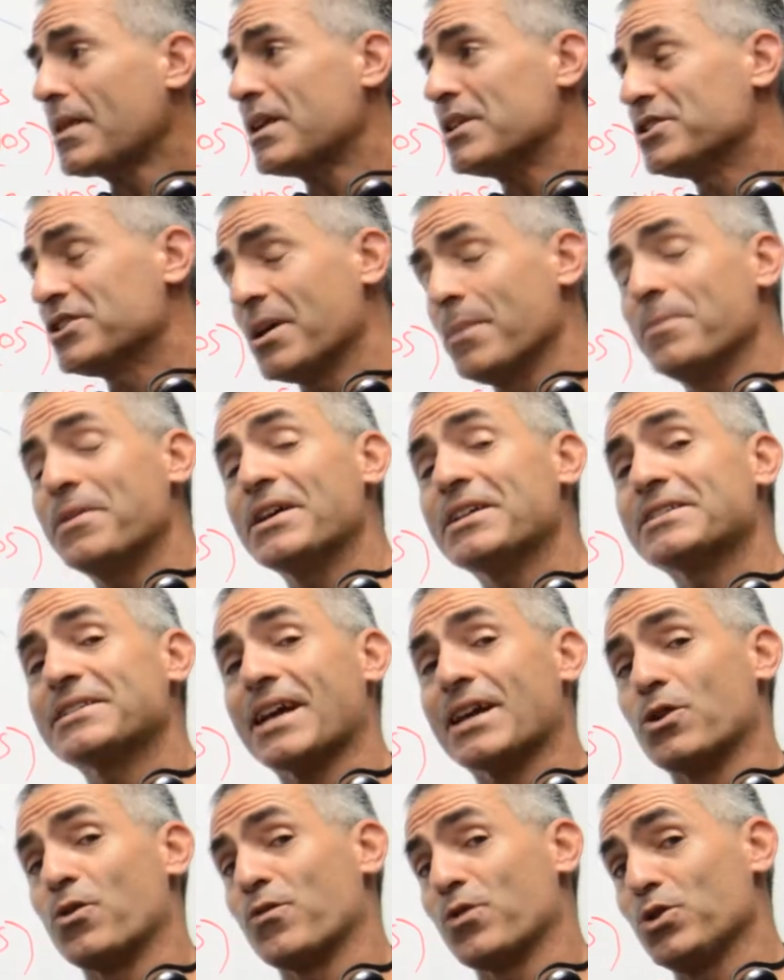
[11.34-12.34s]
something that's
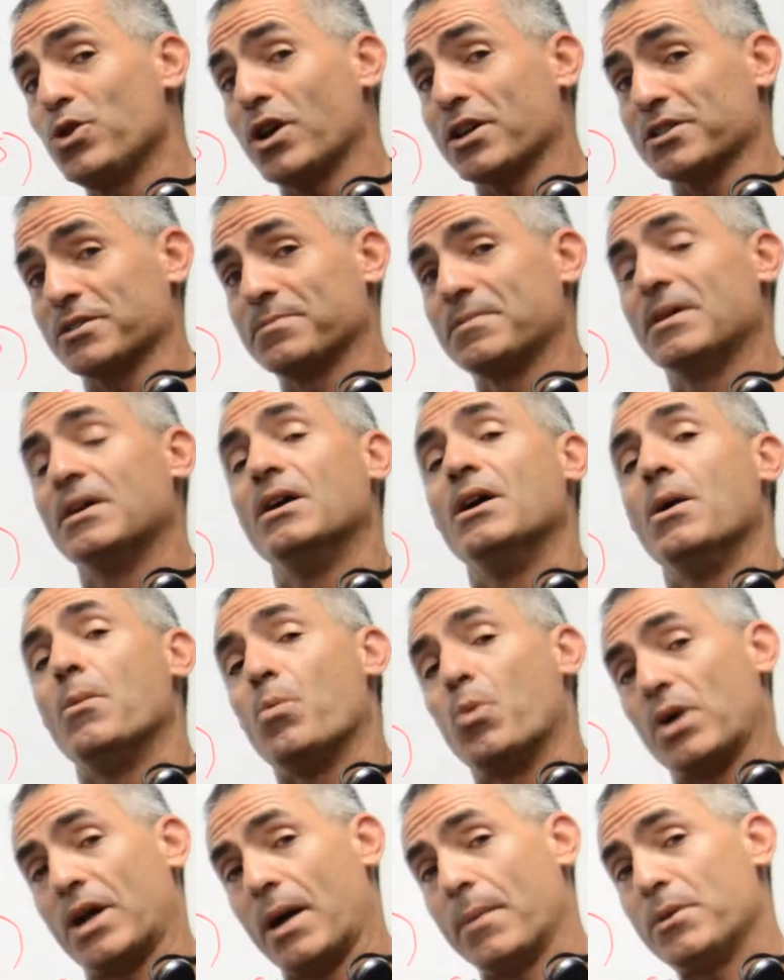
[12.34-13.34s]
got overlooked.
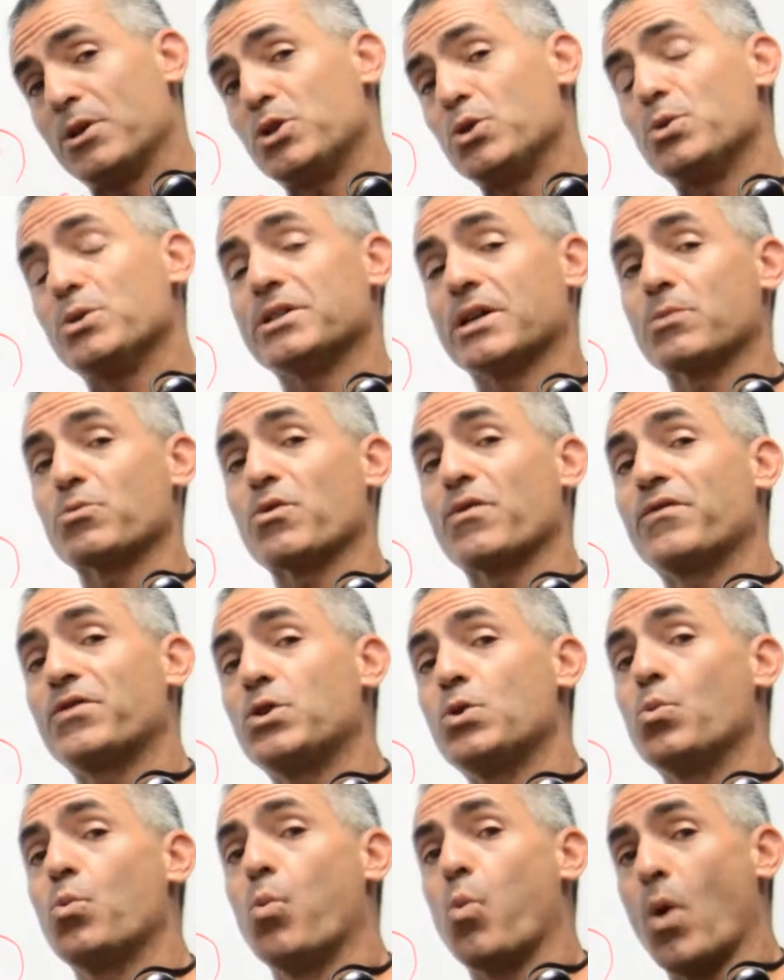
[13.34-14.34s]
What I'm going to do is I'm going to
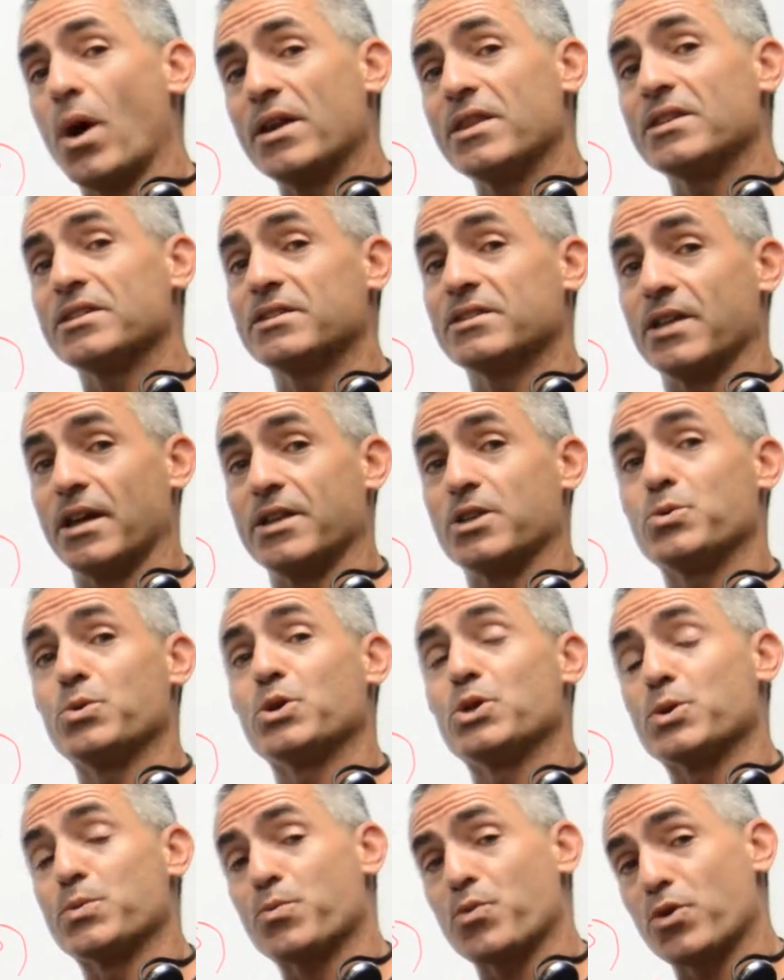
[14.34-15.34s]
review one of the studies
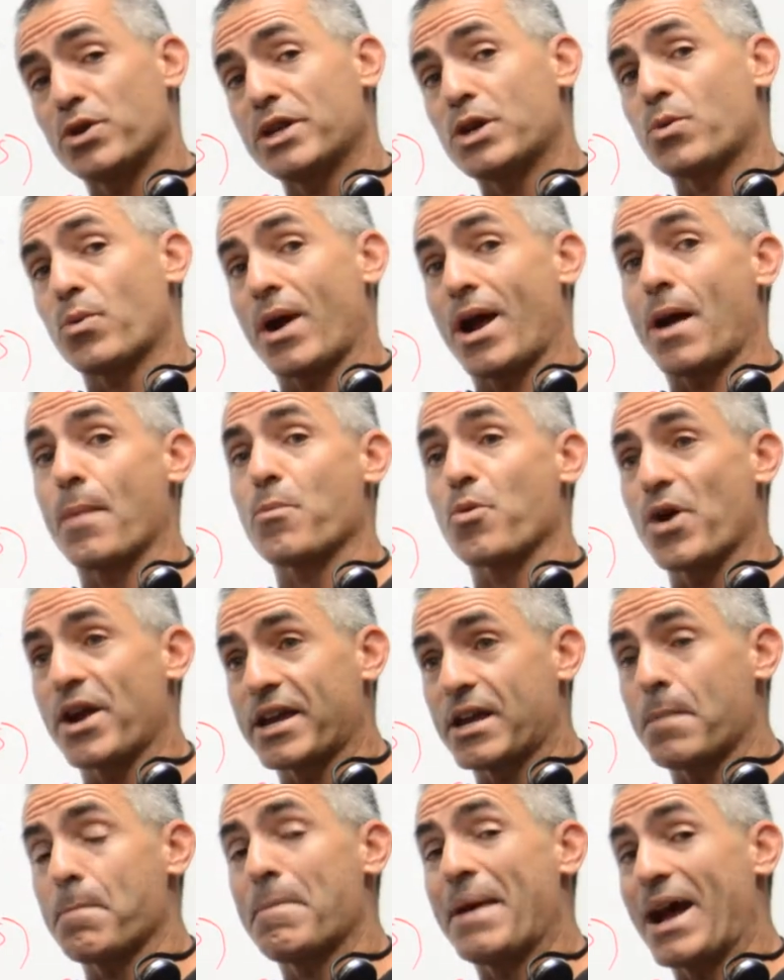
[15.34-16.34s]
which was pretty
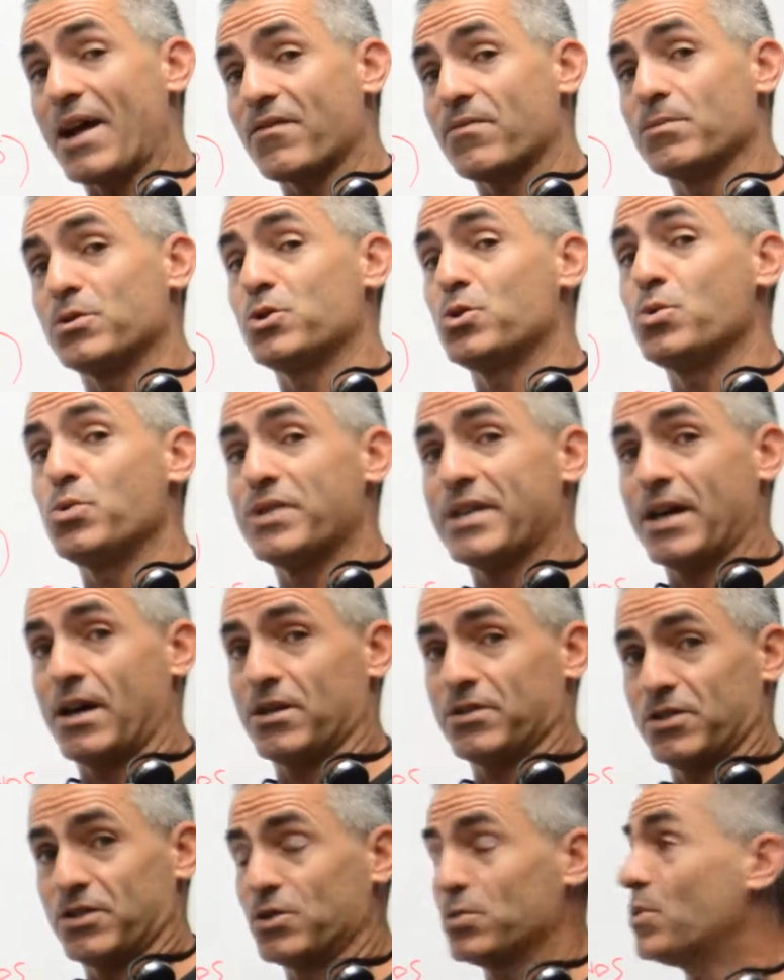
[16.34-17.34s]
groundbreaking back from
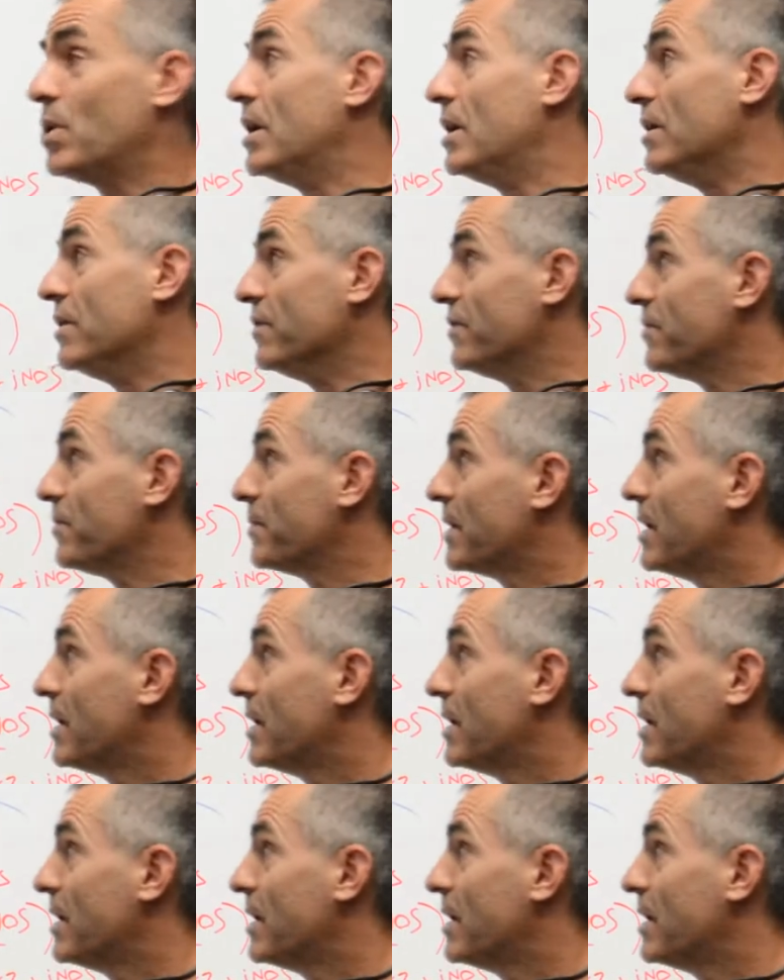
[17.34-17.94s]
2012.